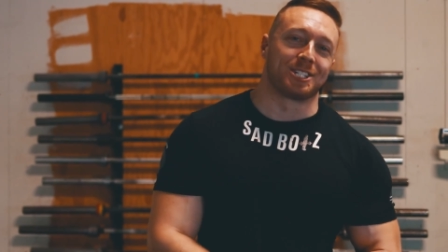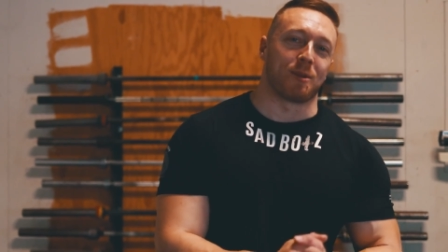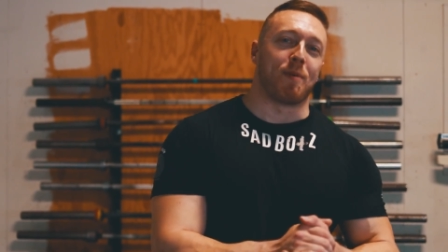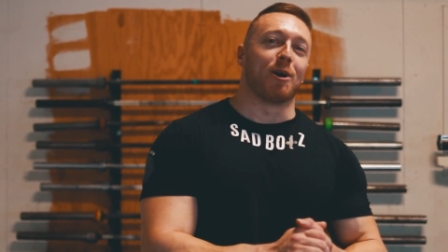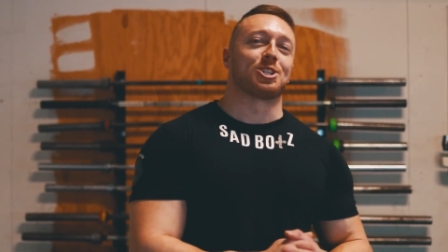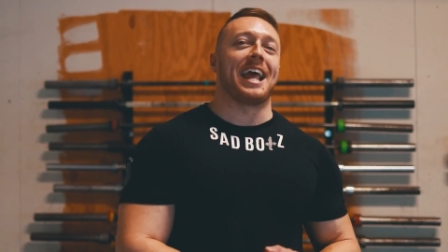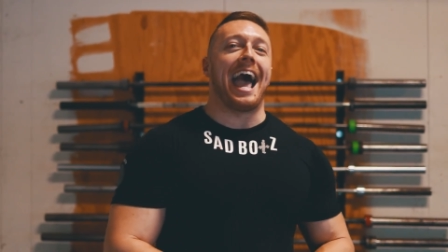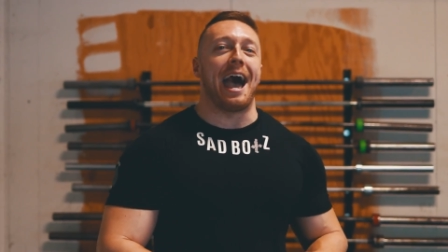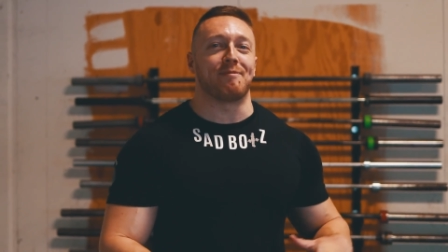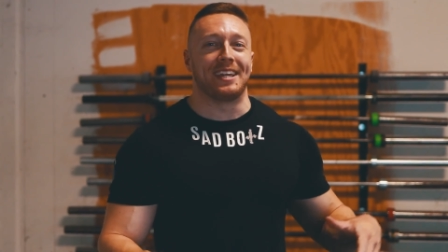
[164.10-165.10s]
Supposed to
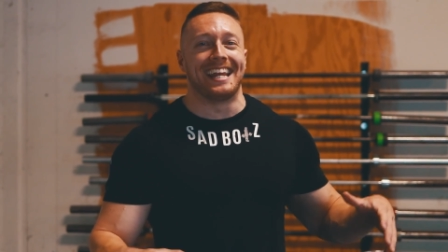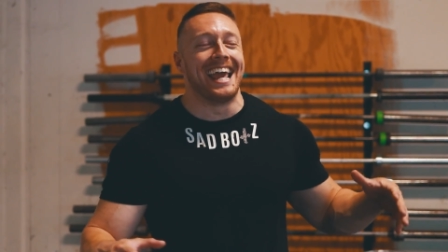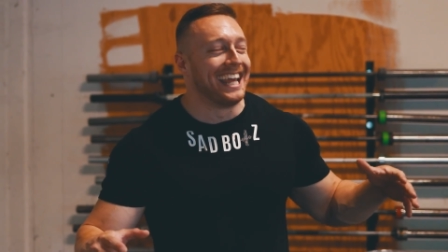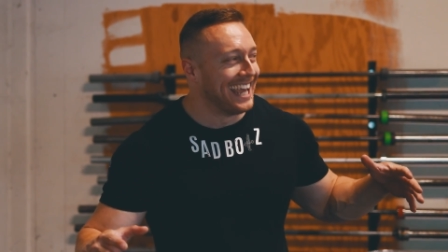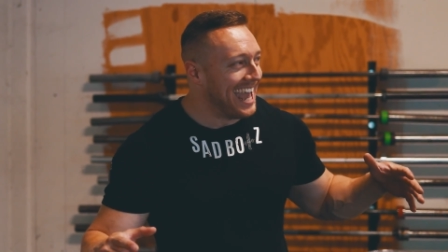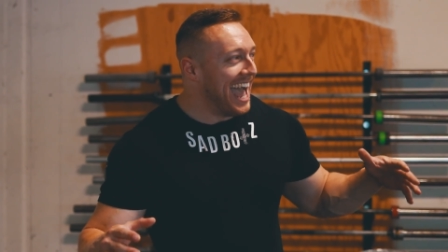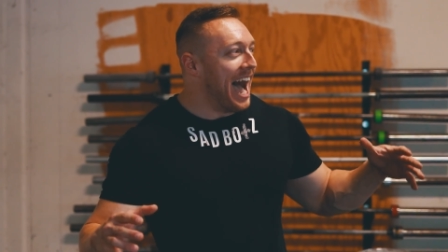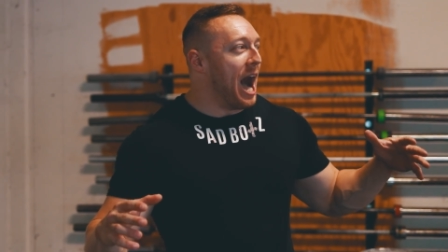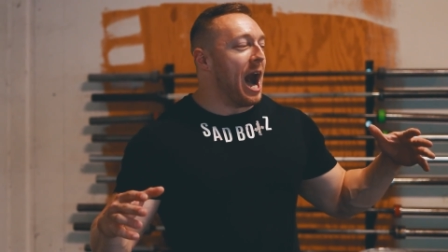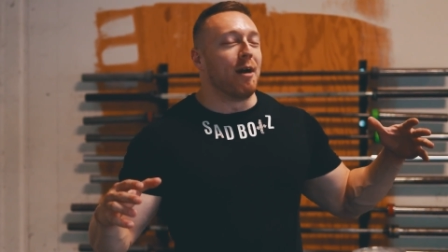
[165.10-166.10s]
happen.
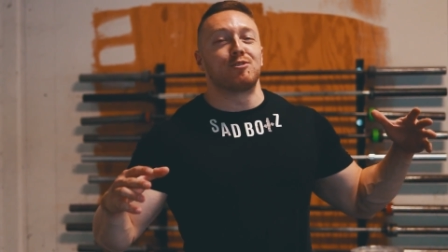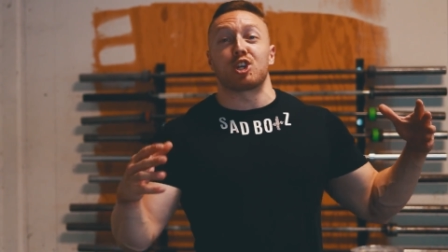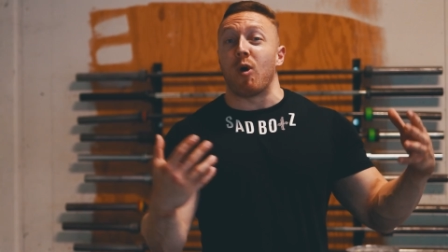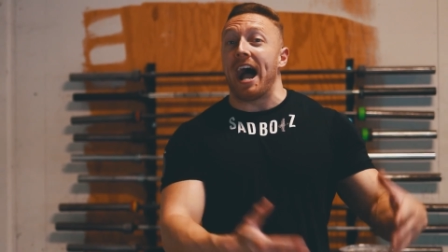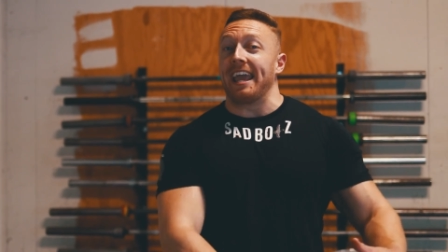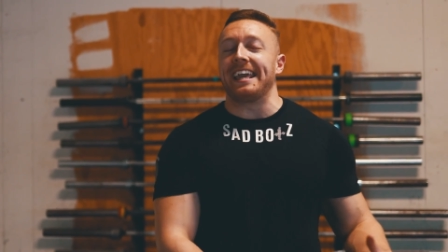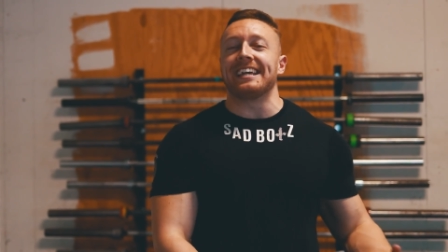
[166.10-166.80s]
Uh, so I